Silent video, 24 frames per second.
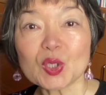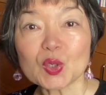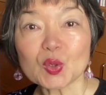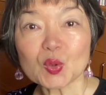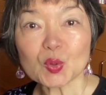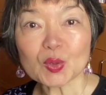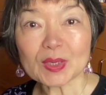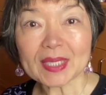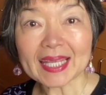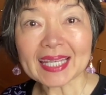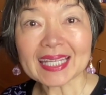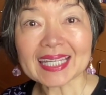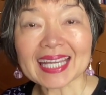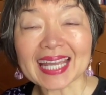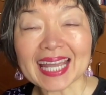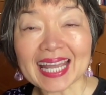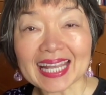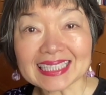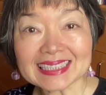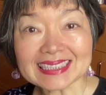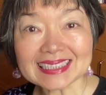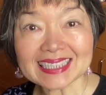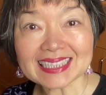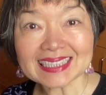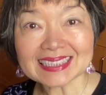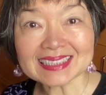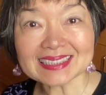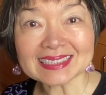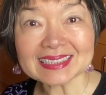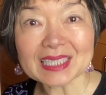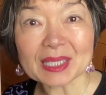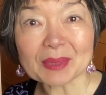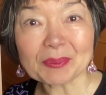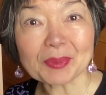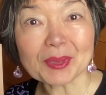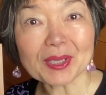Today, kanji
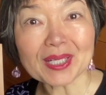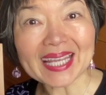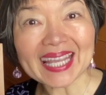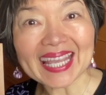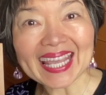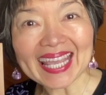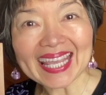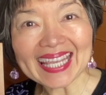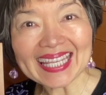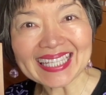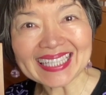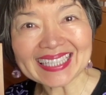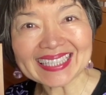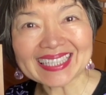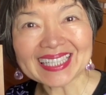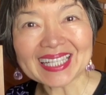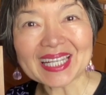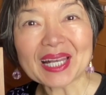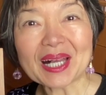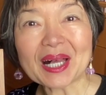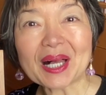lesson number 8